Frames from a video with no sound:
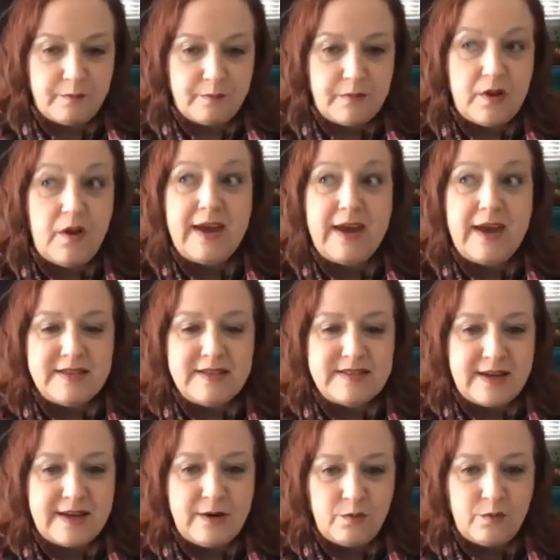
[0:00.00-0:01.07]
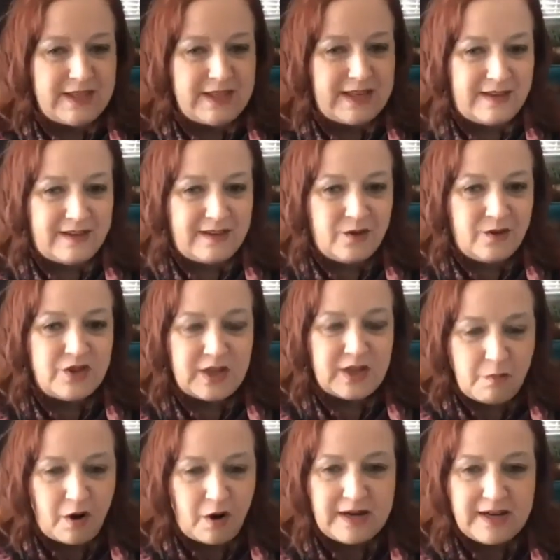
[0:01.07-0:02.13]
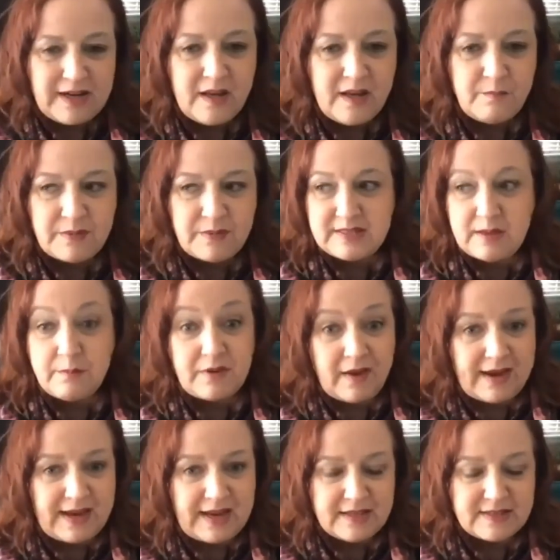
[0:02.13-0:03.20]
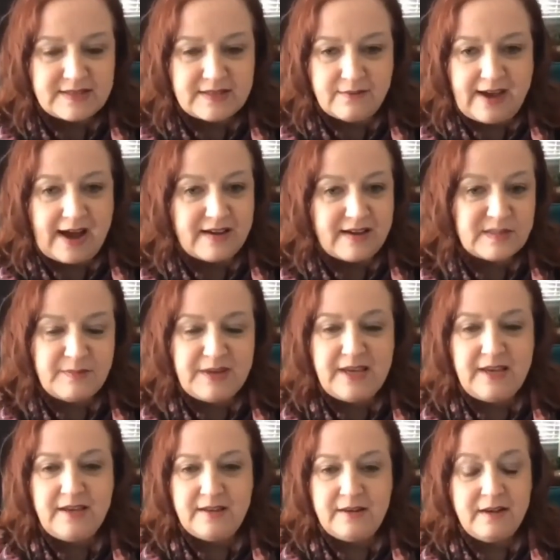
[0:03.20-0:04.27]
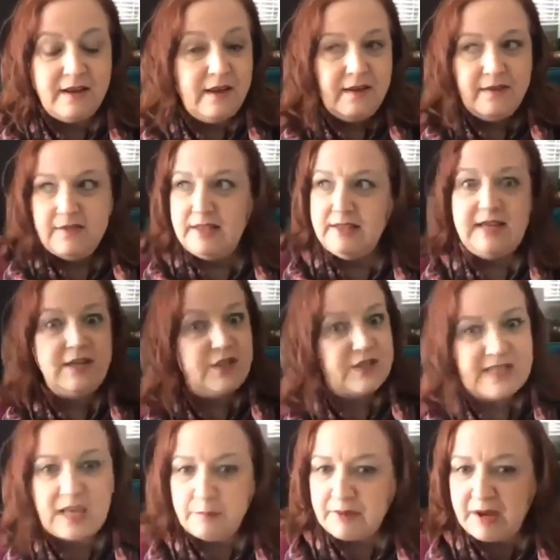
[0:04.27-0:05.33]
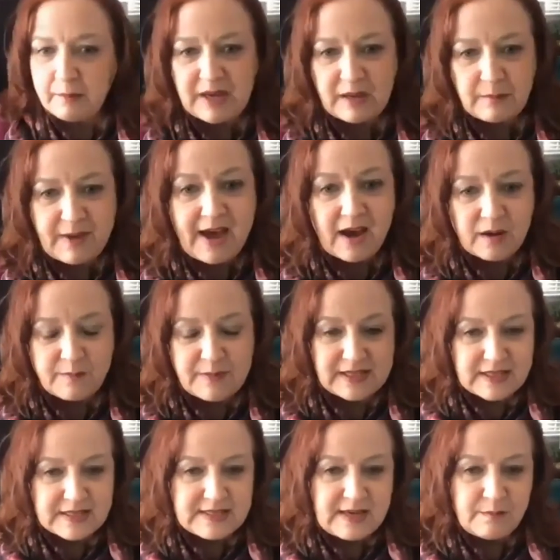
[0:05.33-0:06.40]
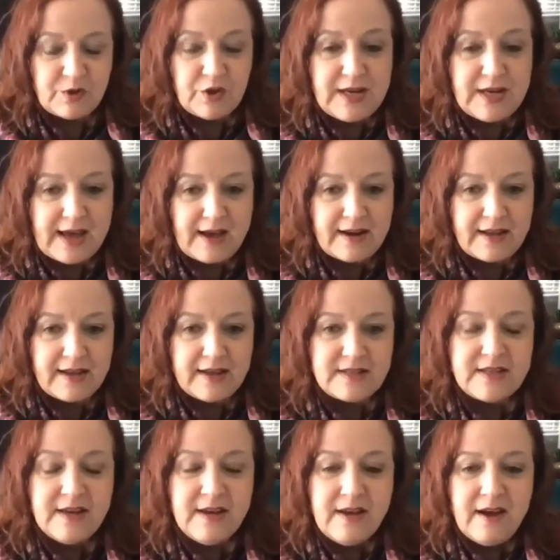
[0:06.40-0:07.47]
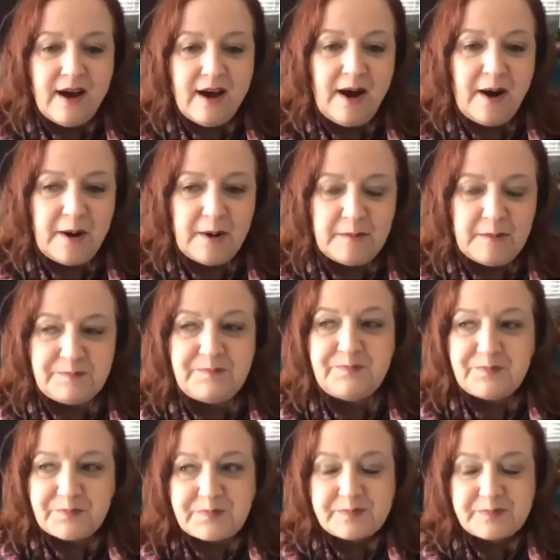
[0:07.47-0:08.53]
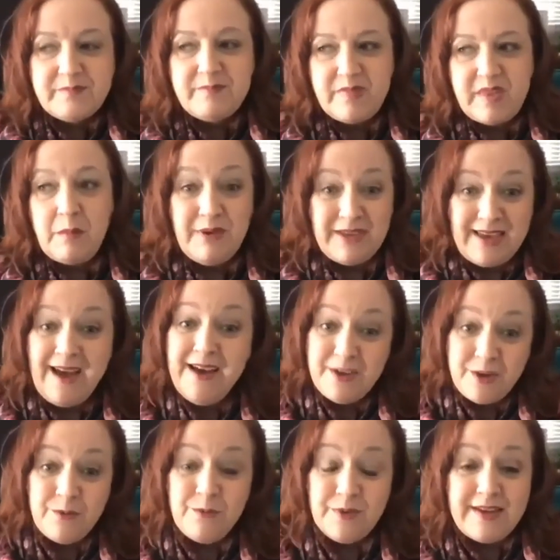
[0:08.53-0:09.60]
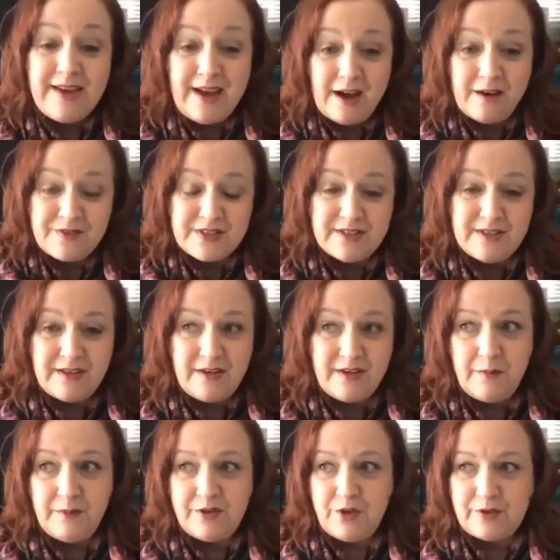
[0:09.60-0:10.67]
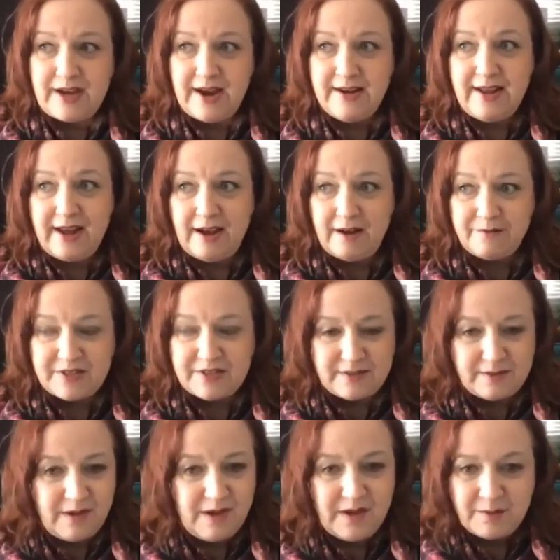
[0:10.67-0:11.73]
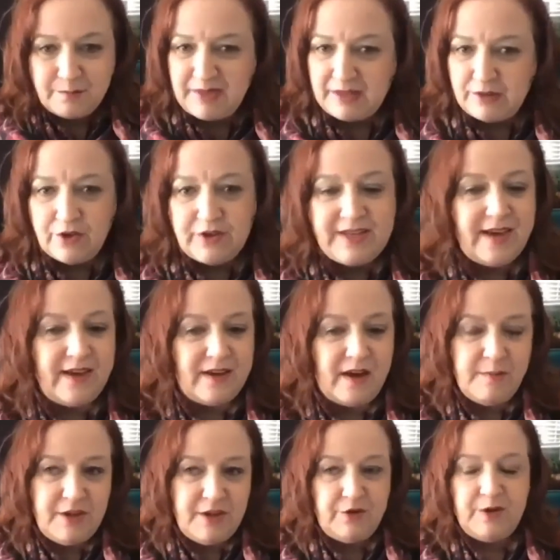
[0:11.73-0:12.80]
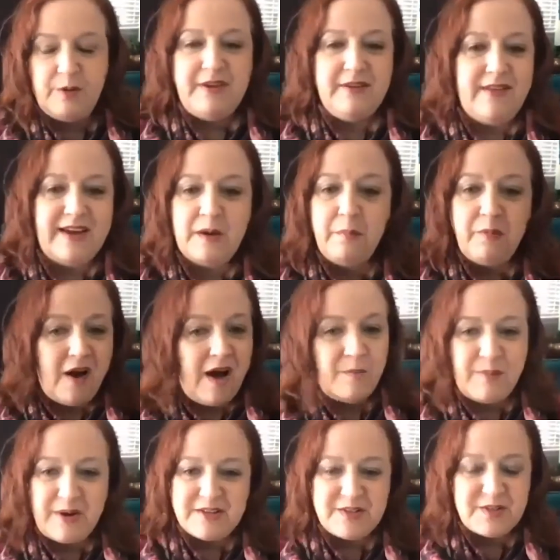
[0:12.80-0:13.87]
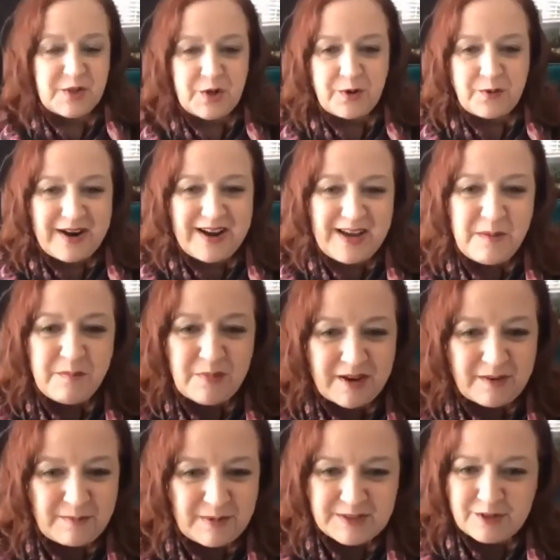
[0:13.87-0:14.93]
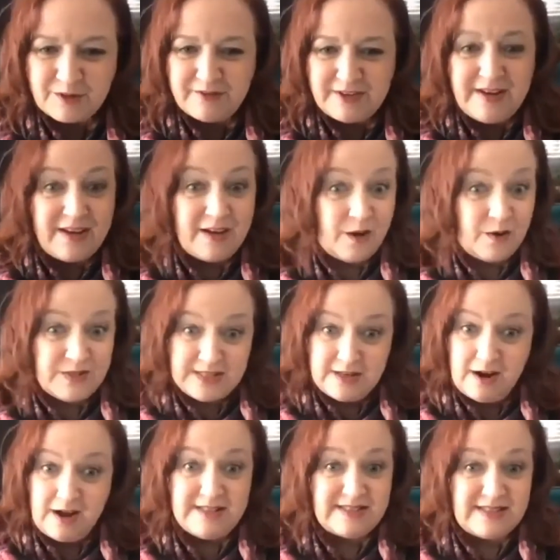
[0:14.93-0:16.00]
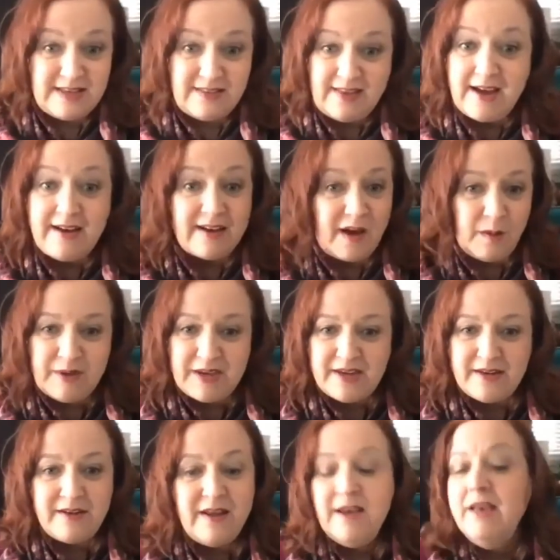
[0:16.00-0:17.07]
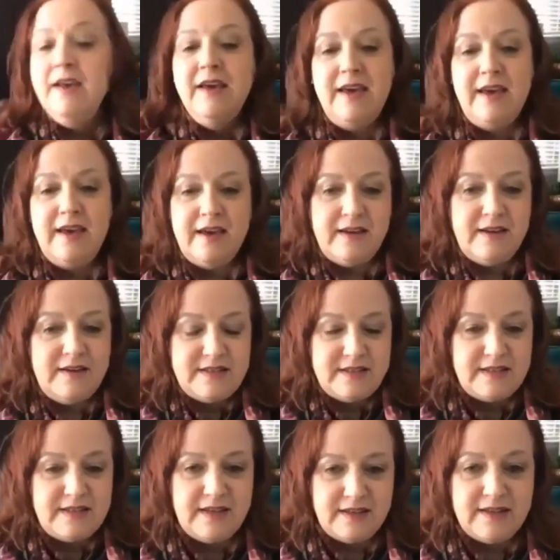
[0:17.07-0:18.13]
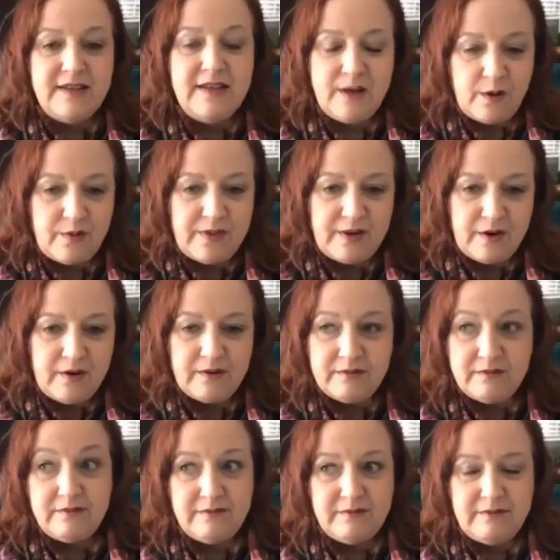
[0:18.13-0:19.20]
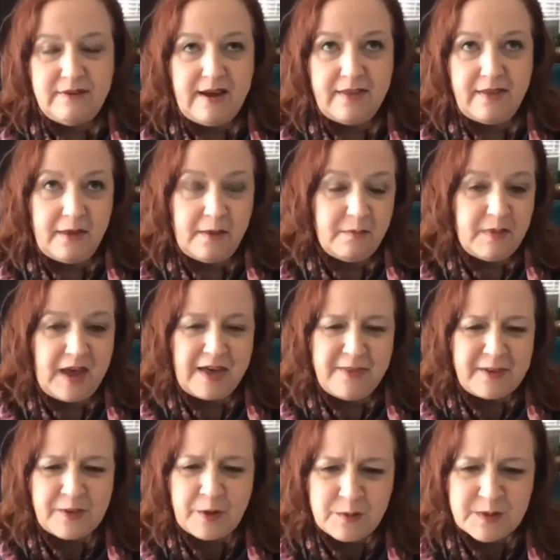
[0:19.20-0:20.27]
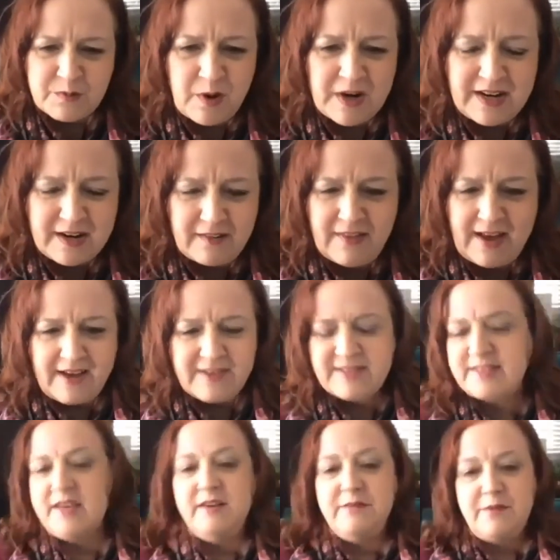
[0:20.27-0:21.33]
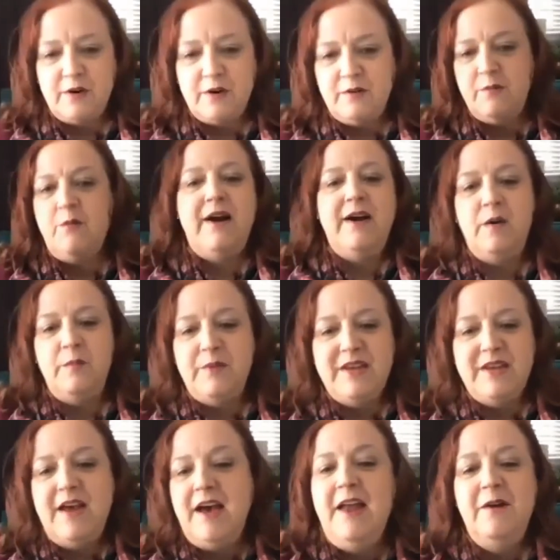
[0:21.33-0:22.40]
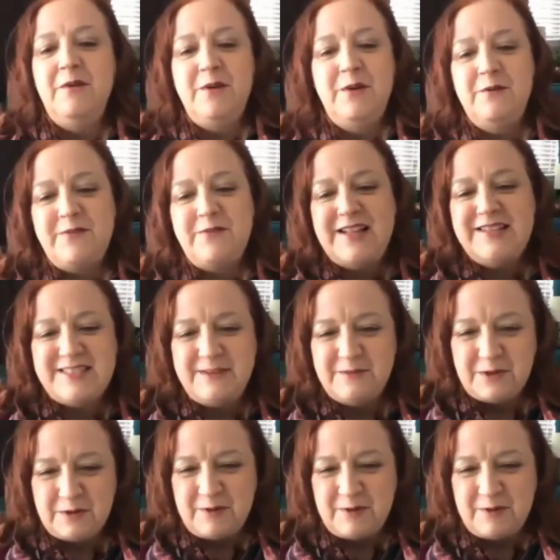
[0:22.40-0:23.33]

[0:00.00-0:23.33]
clients. I don't really usually market it, but some clients have asked me, and they just keep coming back because I'm good at it. But yeah, you really have to, you kind of have to be looking. I mean, you could be like a Blockbuster, right? Blockbuster Video did not see that coming. And I think there was one in Alaska for a while, but I don't know if that's even